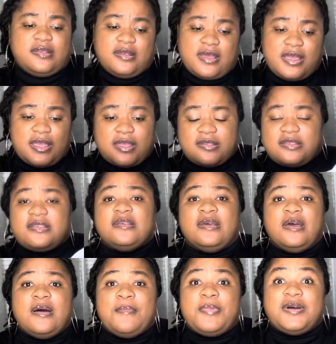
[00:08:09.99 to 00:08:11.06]
I guess
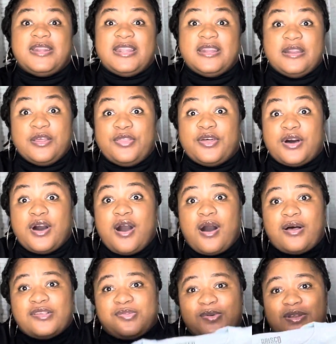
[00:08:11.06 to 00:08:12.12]
putting the
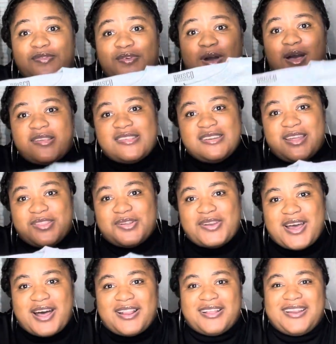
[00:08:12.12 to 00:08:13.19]
halls would have cost another
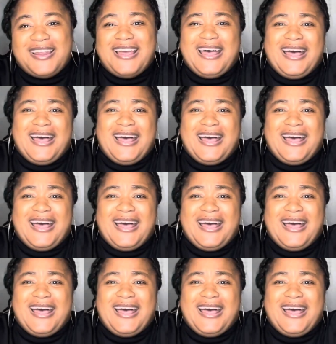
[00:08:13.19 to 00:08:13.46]
dollar.